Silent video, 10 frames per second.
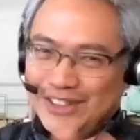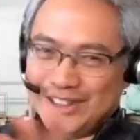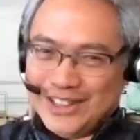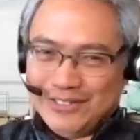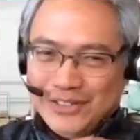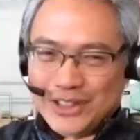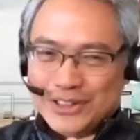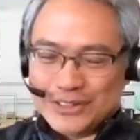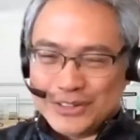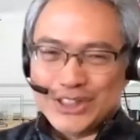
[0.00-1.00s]
you
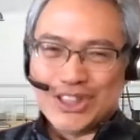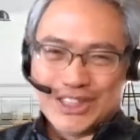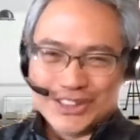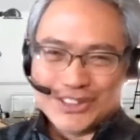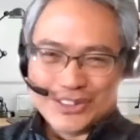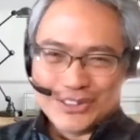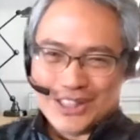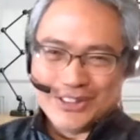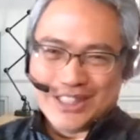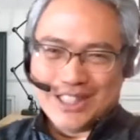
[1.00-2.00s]
don't want to share, that's
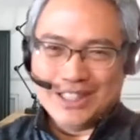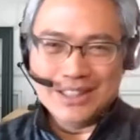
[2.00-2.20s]
totally okay.